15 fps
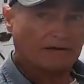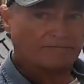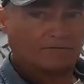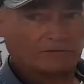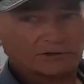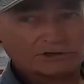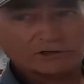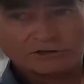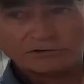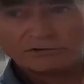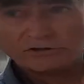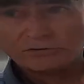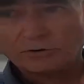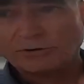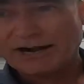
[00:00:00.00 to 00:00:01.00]
Before a shoe
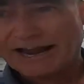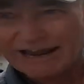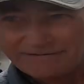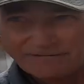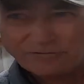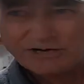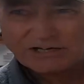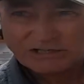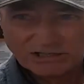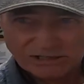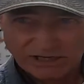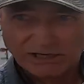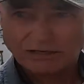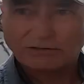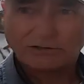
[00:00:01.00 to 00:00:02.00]
store, every
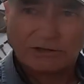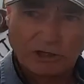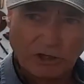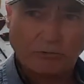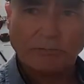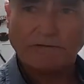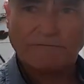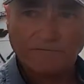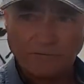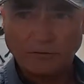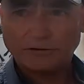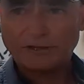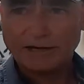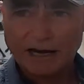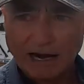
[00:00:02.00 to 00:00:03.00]
single human
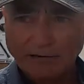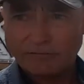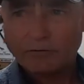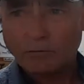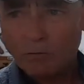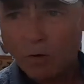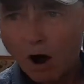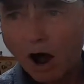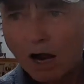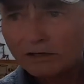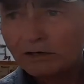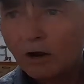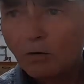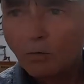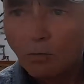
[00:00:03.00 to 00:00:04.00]
foot that ever
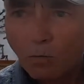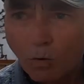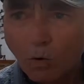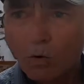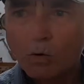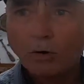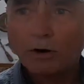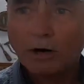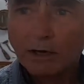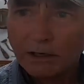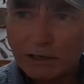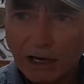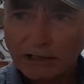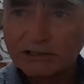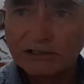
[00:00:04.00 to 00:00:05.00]
walked wore
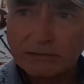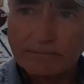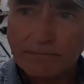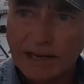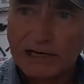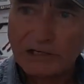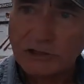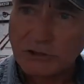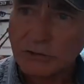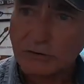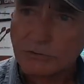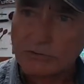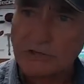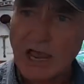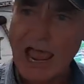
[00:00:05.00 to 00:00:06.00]
custom-made
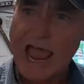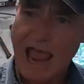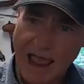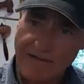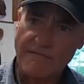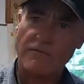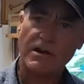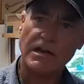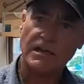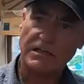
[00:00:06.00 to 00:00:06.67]
shoes. Every